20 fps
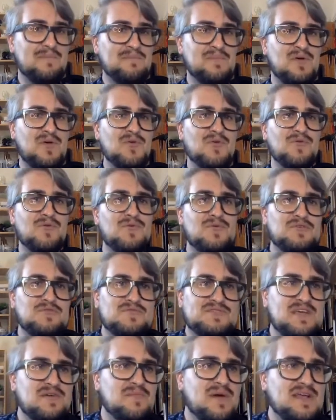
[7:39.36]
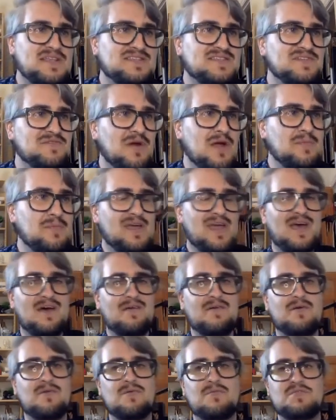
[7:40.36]
who you'll see on my Instagram
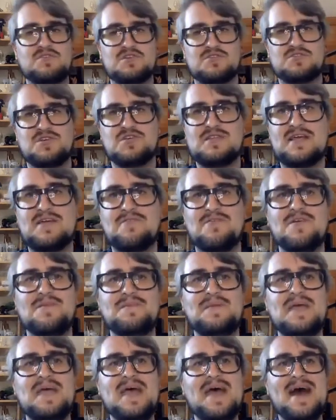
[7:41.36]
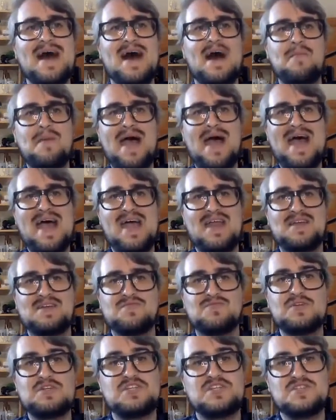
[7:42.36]
account, which I'll show you later on. And
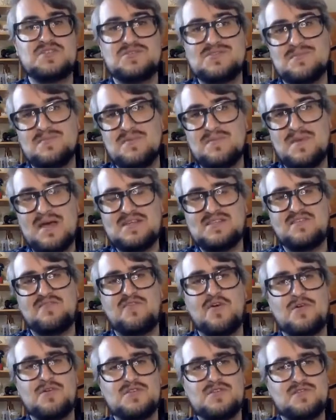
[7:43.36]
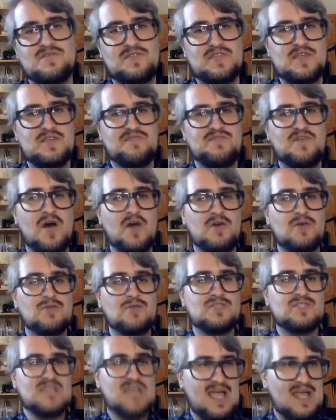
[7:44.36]
Richard took some amazing photos of the final
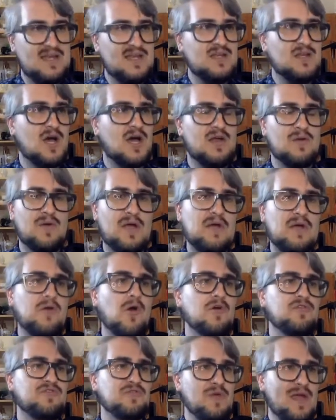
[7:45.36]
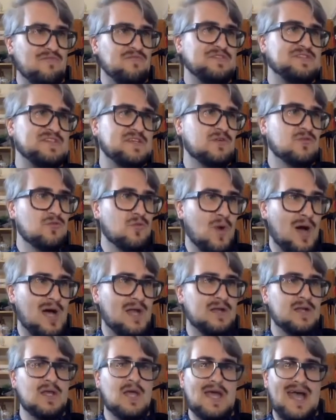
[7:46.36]
sanded. I know I go through every single
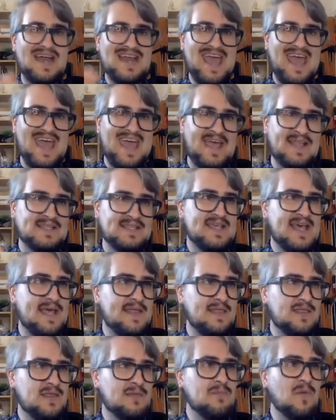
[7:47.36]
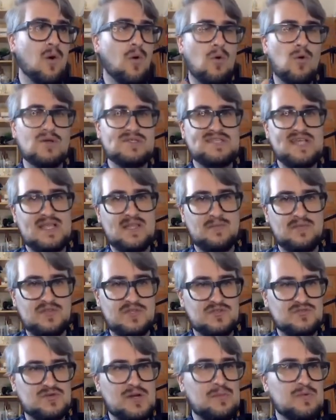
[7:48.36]
one and hand sand them or sand them with the
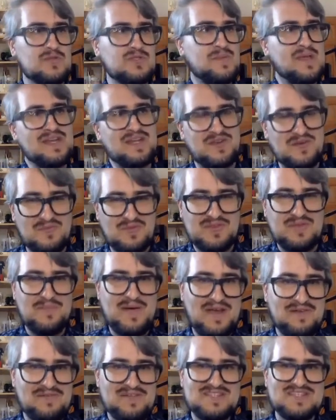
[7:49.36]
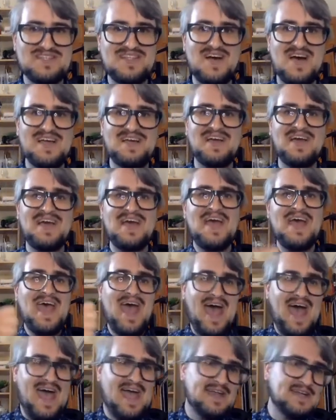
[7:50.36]
Dremel, depending on what the batteries are like,
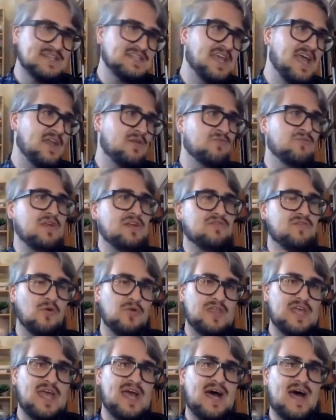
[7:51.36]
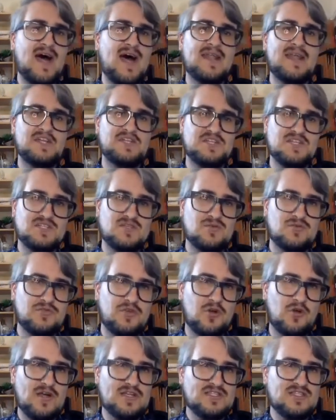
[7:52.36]
and get rid of all the hard edges and all the
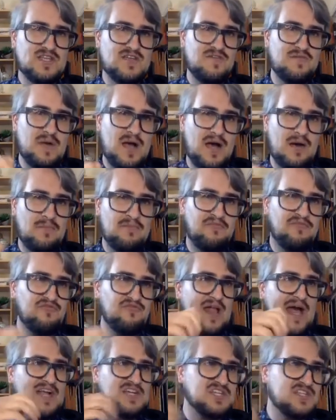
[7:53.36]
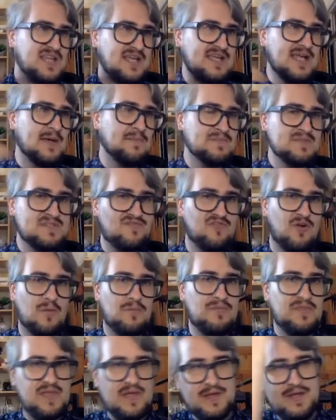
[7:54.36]
crusty flash that comes
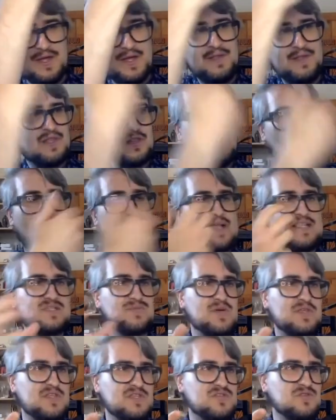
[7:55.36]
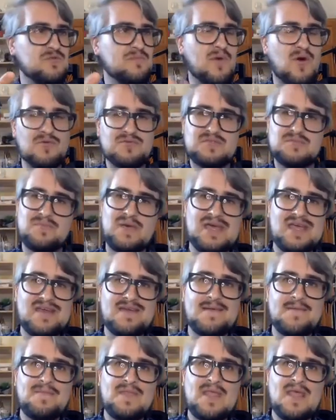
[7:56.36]
from the lines where the 2 molds meet.
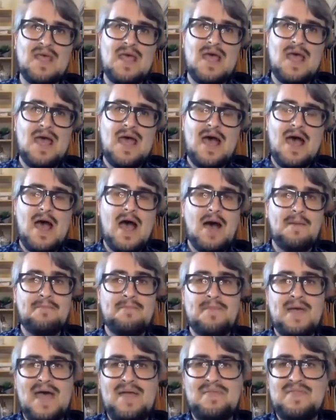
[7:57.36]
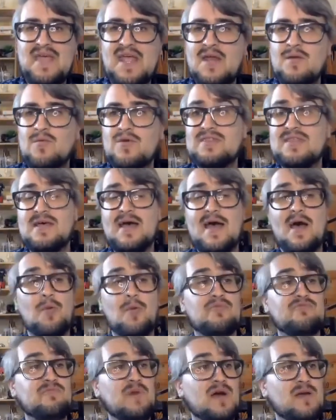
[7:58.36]
And then with the help
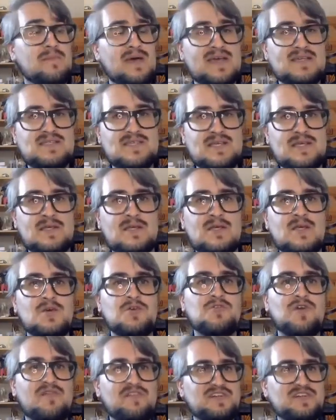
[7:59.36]
of my amazing graphic